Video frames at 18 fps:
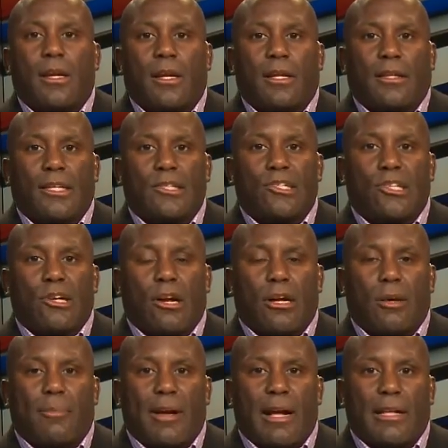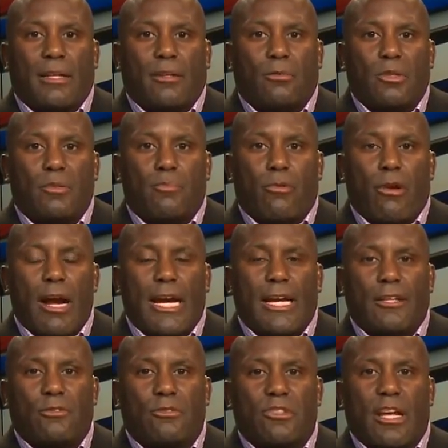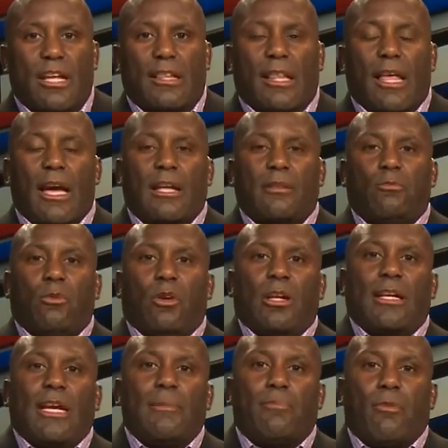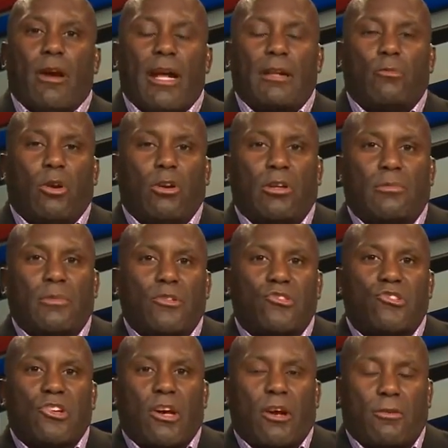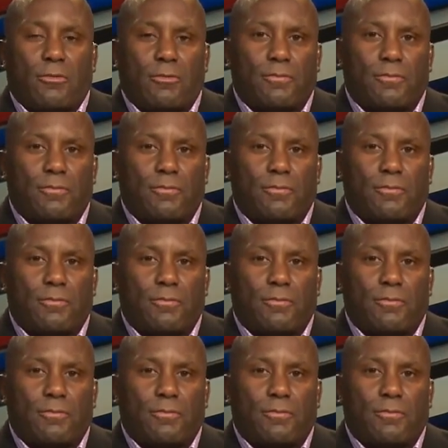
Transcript: And let's talk about it with Brian, who's on line one. Hey, Brian, welcome to the show.